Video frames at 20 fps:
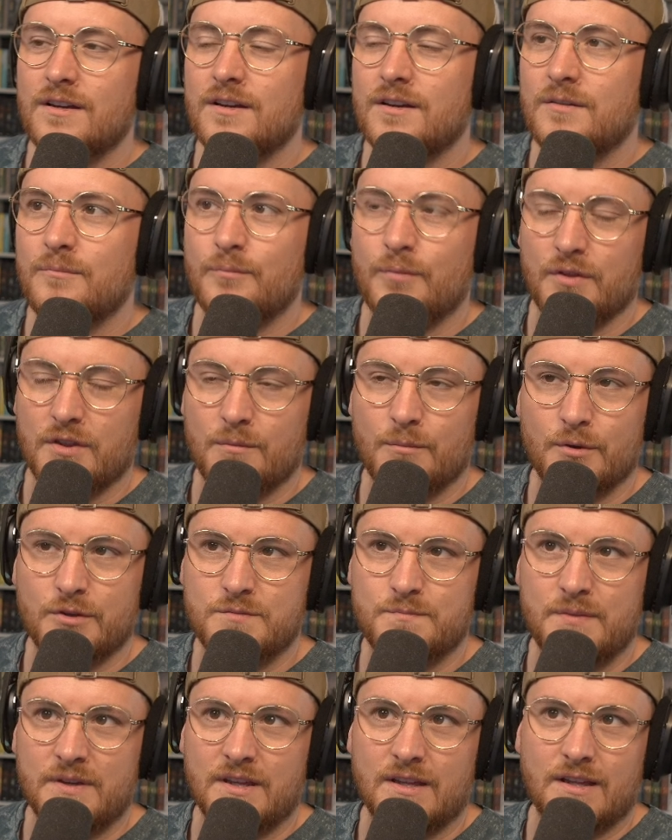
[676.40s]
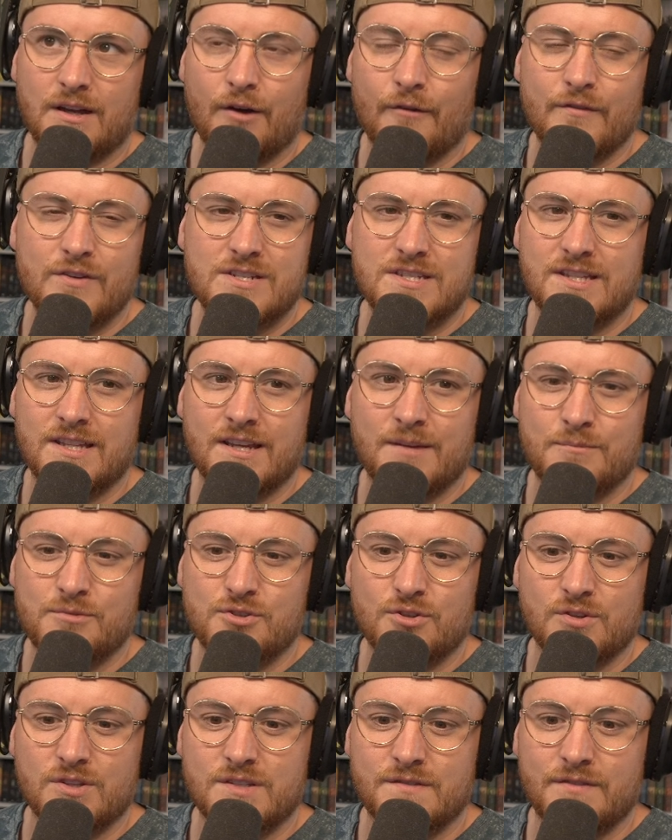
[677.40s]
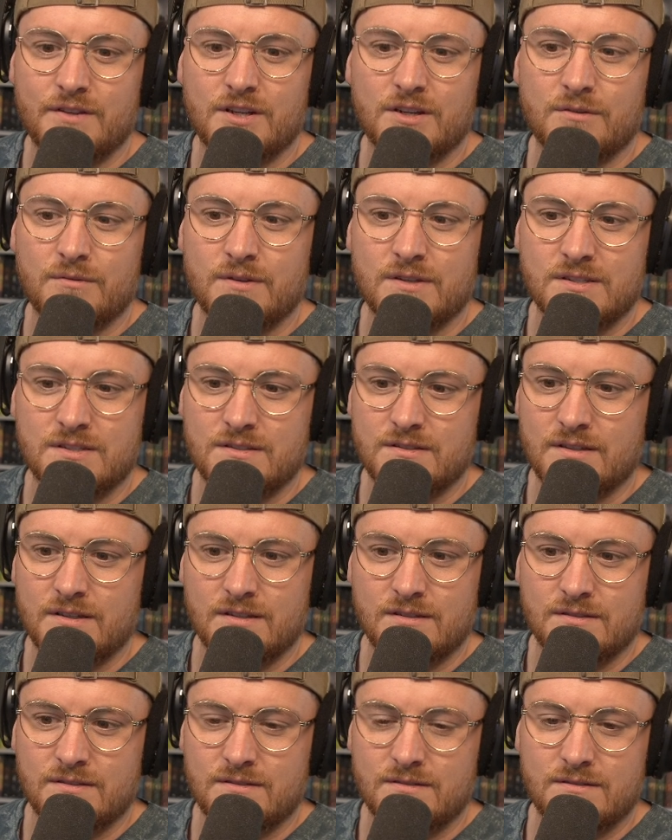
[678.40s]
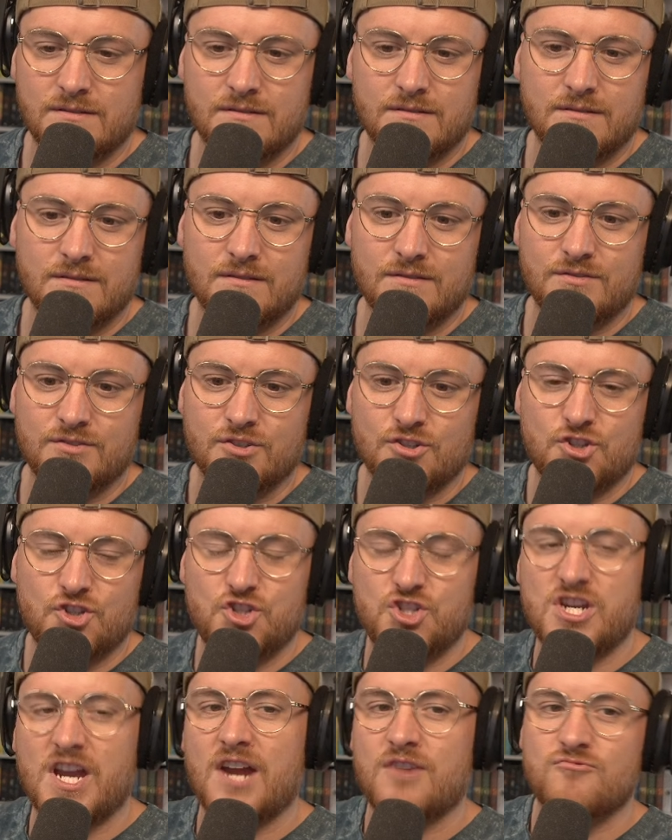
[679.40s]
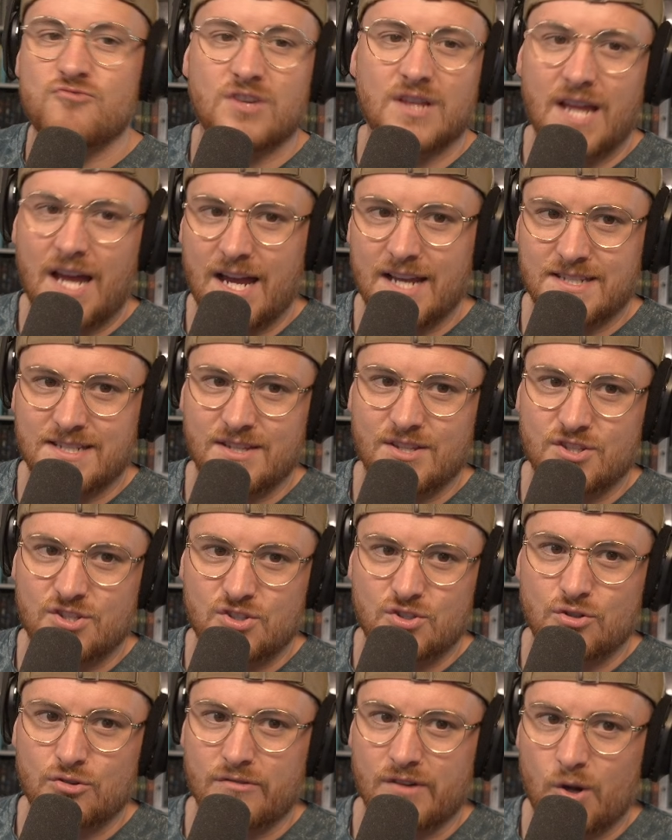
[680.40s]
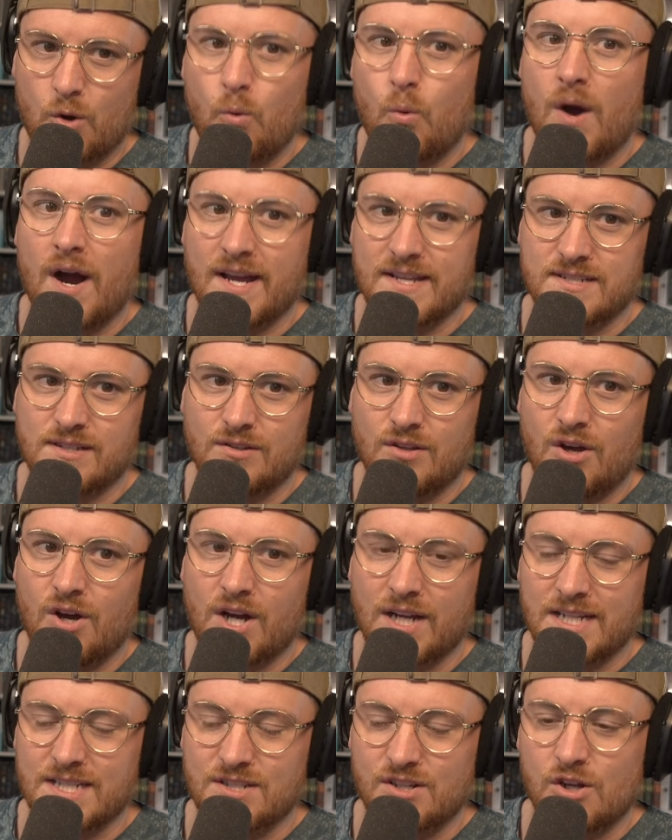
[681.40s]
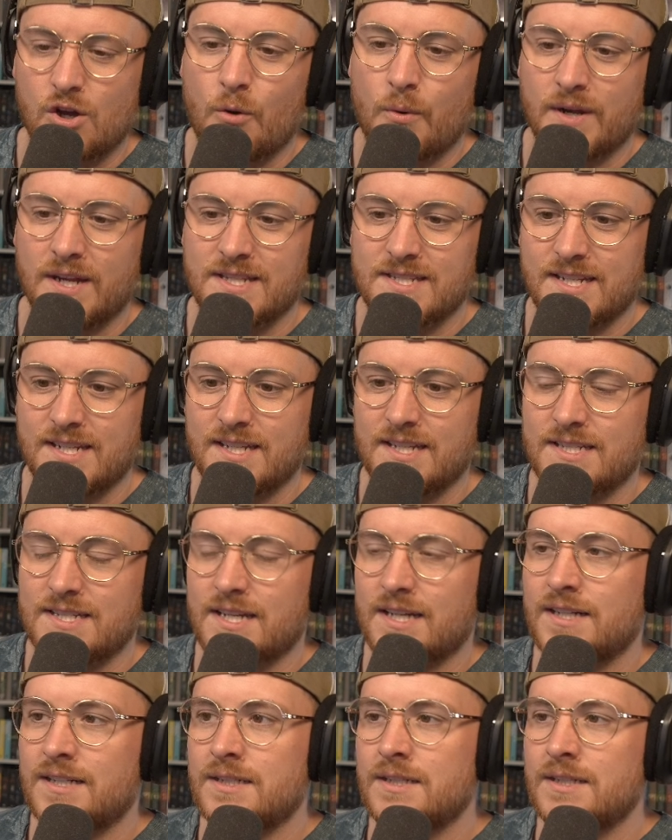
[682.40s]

But there must be, obviously, I'm sure this video is just generalizing the story quite a lot and isn't going into detail.